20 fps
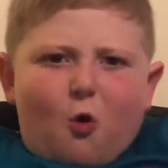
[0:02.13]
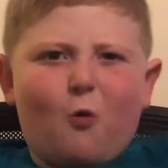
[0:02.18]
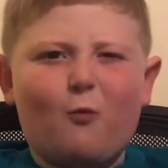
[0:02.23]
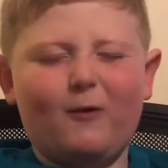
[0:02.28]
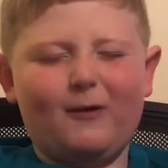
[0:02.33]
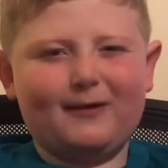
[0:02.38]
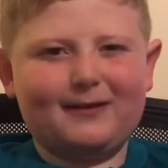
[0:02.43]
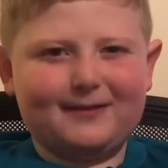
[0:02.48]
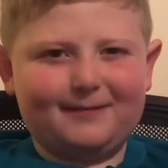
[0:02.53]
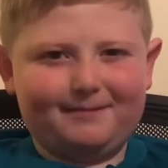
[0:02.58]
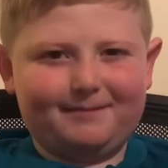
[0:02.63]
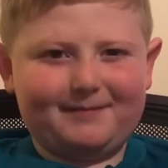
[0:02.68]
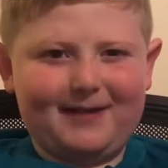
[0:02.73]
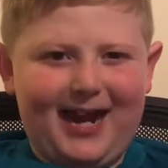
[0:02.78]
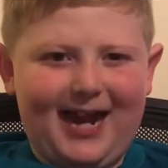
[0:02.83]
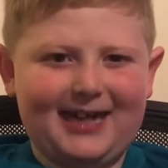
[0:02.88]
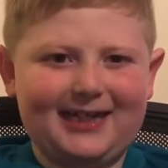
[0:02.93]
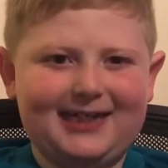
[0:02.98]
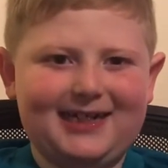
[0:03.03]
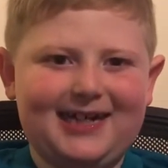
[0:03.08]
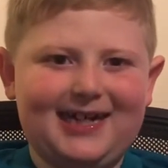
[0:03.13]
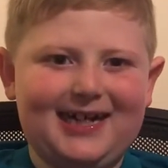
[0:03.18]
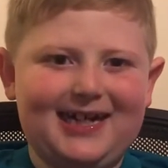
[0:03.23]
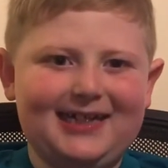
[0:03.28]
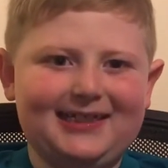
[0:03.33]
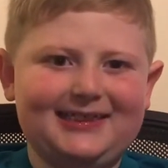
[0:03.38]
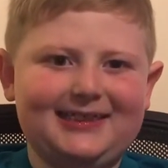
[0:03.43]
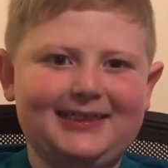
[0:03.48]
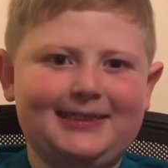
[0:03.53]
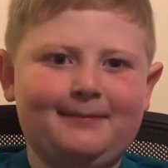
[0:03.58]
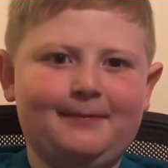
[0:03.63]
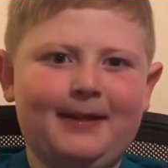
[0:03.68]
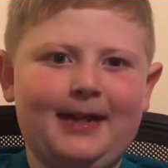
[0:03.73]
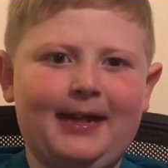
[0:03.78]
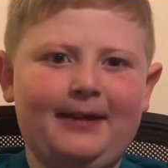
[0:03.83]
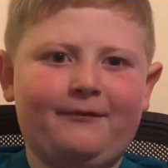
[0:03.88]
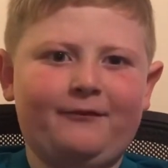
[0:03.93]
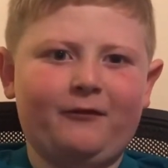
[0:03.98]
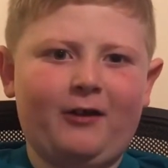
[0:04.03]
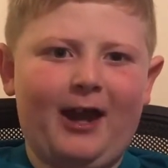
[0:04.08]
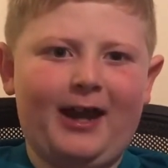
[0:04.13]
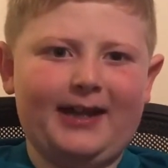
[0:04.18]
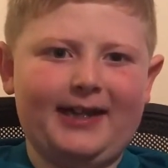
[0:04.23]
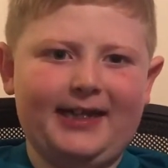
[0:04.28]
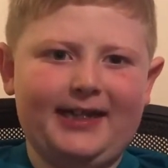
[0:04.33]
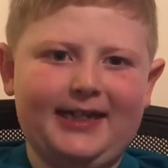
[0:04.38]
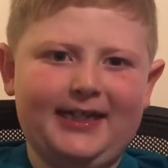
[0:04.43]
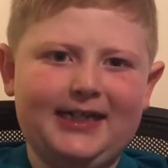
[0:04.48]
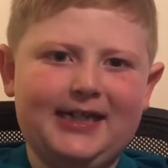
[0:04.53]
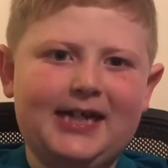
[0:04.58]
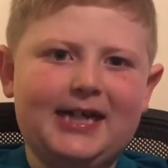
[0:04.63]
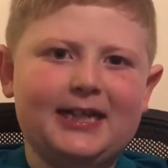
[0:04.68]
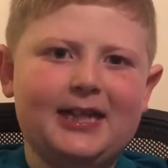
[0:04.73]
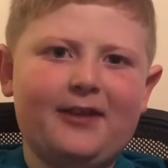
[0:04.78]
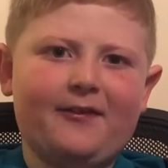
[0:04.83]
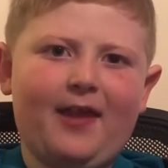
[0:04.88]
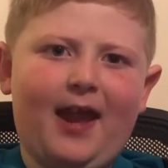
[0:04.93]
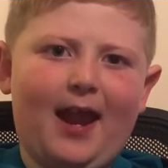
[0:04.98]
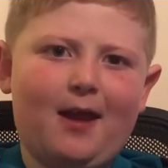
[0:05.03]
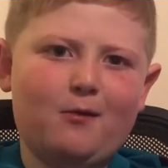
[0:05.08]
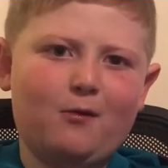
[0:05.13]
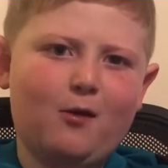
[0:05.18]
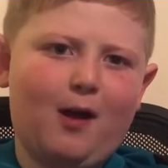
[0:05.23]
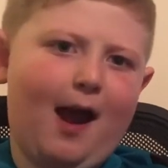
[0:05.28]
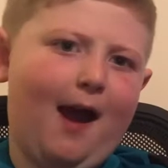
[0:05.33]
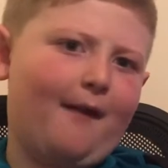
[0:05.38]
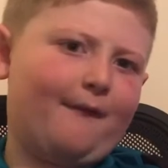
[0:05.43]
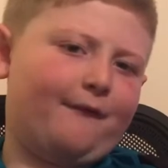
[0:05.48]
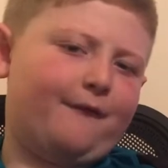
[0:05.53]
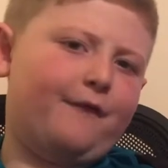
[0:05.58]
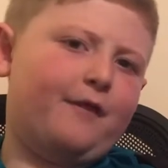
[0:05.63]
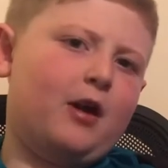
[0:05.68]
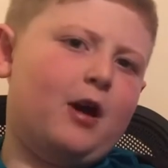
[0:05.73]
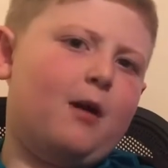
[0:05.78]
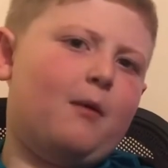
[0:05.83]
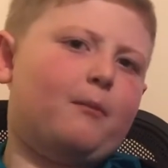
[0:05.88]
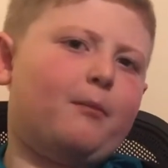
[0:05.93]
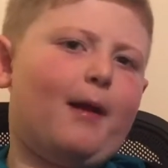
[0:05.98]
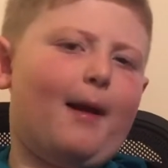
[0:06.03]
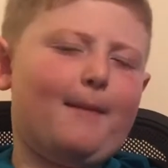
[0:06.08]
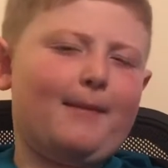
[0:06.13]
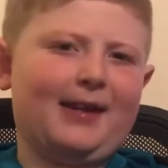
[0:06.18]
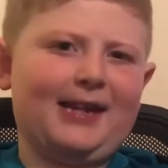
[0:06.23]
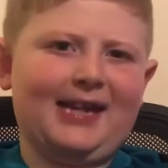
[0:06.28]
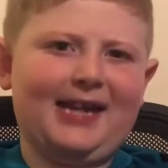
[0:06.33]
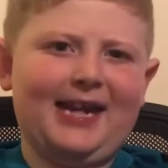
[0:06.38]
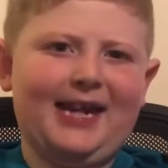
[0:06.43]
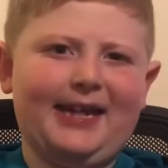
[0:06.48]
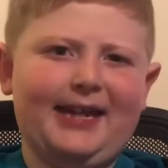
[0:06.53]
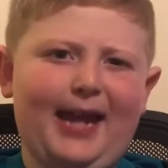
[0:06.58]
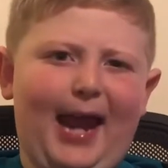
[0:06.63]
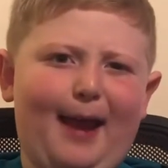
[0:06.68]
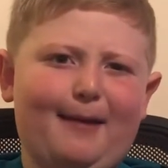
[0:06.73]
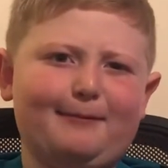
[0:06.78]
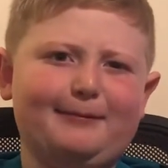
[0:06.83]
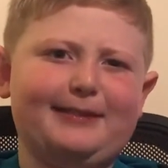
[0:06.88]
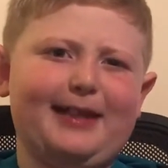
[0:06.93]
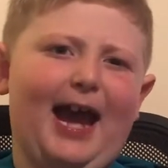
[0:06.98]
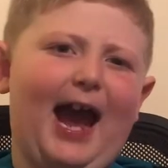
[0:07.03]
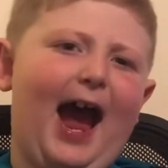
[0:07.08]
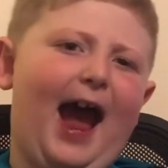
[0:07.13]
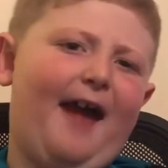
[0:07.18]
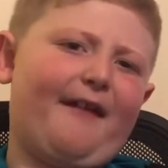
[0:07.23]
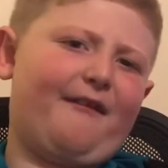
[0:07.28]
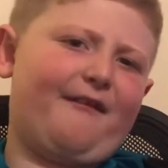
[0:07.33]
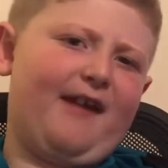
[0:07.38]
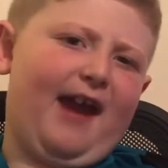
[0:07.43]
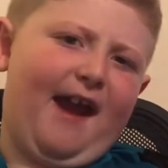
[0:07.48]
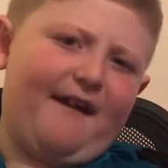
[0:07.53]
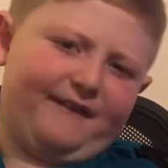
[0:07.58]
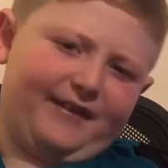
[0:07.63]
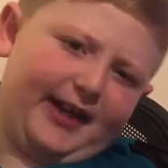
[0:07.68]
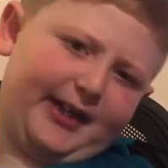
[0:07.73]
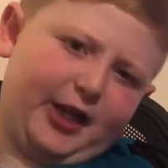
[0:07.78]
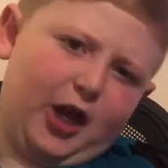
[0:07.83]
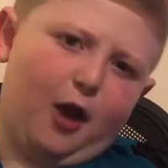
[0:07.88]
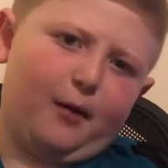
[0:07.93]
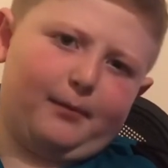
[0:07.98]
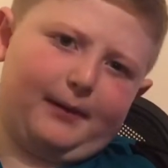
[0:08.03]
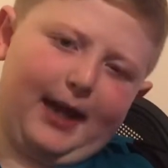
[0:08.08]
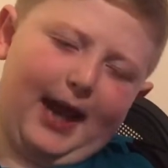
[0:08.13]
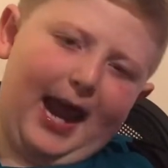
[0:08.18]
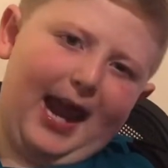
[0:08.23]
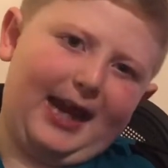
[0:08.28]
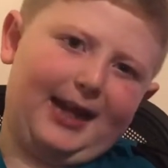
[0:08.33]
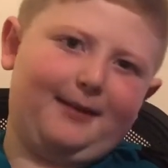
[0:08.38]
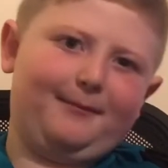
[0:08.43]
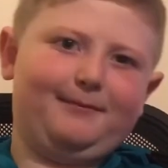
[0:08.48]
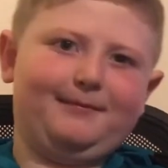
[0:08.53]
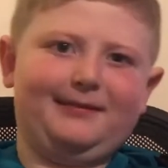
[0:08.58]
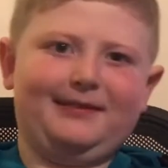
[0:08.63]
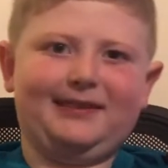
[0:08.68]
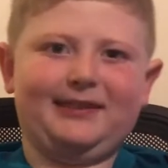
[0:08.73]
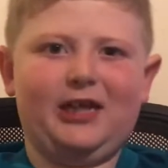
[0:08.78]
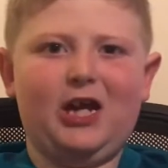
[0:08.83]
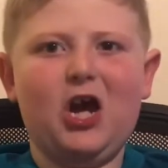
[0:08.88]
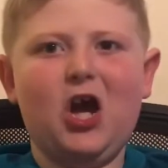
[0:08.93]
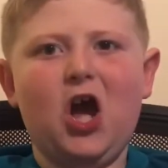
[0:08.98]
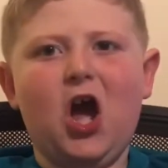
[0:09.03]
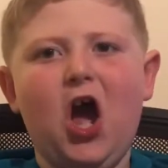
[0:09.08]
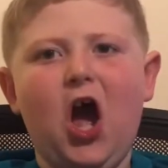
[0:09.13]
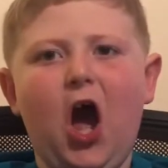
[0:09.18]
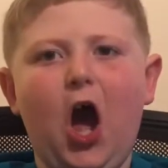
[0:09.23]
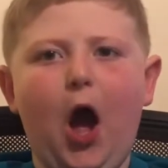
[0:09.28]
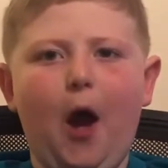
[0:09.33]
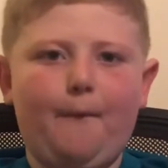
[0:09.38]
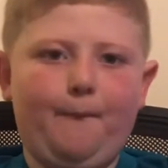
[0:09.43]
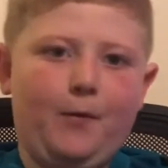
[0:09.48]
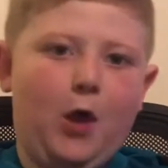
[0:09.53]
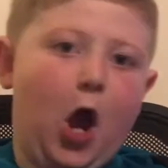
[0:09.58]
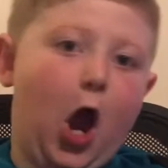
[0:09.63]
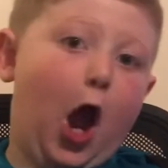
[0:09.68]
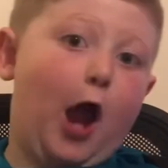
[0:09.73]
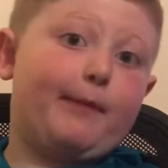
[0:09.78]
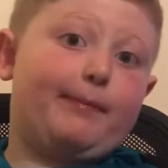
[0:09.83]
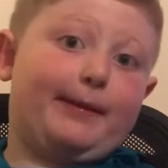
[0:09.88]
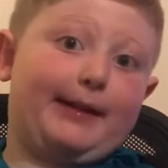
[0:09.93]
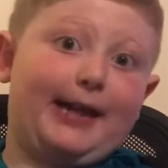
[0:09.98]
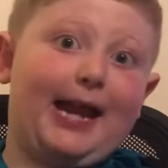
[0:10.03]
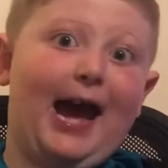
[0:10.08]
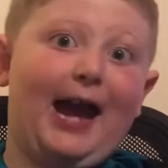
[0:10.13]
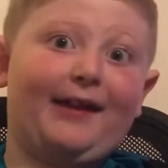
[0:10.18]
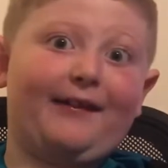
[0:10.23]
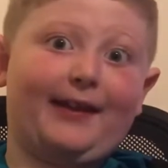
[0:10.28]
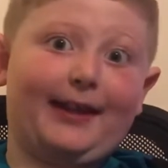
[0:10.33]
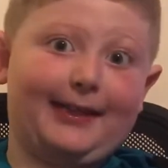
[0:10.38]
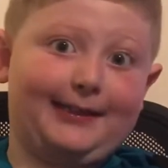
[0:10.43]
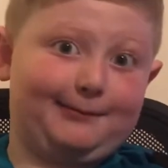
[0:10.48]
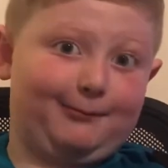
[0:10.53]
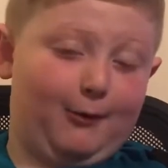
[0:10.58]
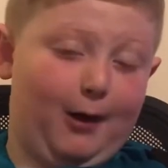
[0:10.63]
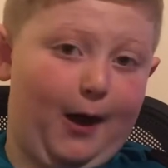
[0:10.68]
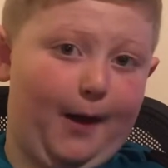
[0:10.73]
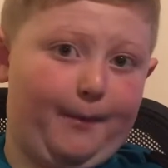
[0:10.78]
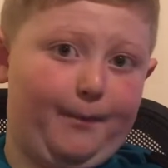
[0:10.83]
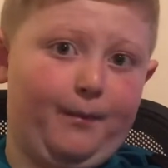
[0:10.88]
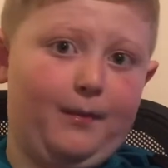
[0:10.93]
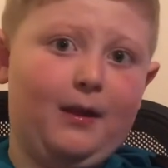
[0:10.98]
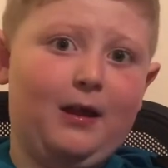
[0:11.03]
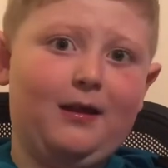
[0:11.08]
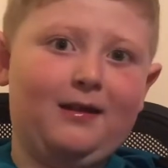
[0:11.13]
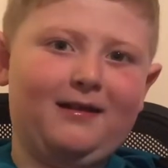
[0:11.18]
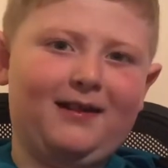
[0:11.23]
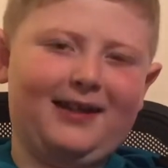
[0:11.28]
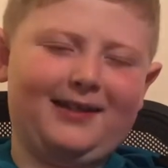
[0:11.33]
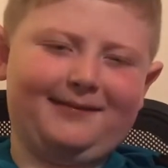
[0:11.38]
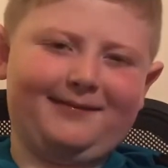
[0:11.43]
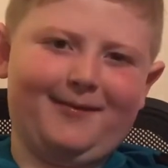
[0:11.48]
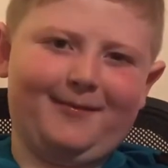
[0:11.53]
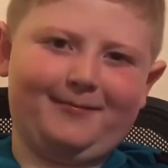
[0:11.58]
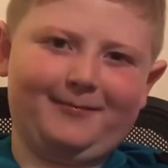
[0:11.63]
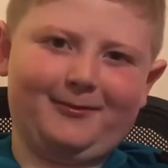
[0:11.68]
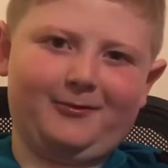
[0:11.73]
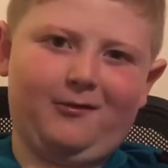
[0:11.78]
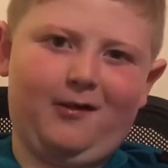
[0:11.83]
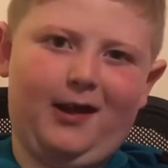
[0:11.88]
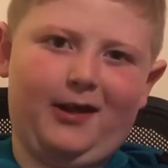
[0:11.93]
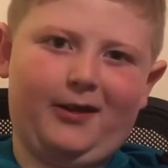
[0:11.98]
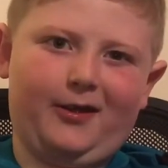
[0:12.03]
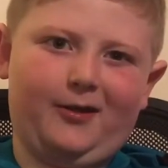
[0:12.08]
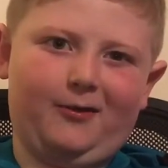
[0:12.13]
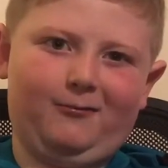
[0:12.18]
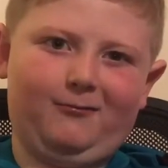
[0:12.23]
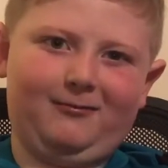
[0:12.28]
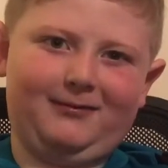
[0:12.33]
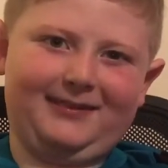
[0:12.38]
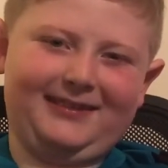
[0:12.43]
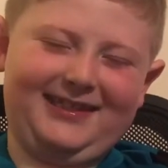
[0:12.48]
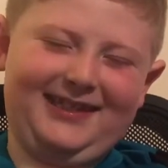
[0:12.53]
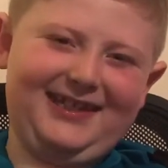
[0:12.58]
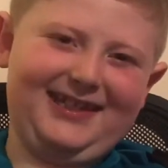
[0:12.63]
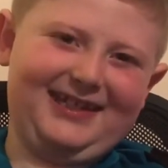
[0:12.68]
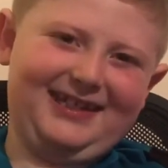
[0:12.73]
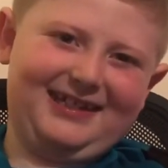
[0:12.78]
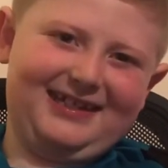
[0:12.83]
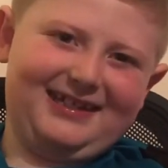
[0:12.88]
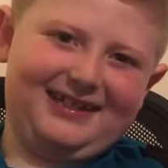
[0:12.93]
Welcome back, guys. It's me, Freddy. Today we'll have Premier League games and FA Cup games. Hope you like this one. Last one was quite good, wasn't it?